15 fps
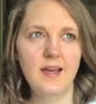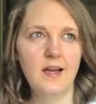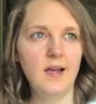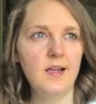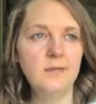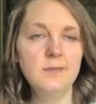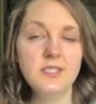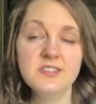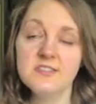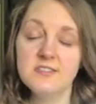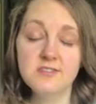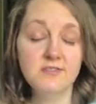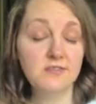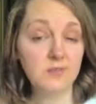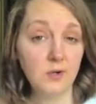almost
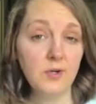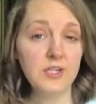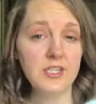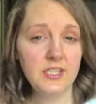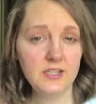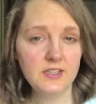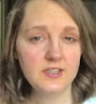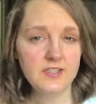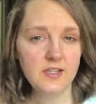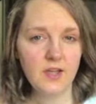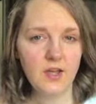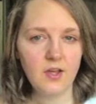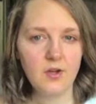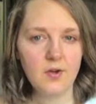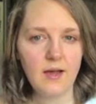4 years
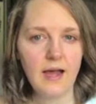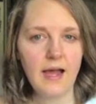ago,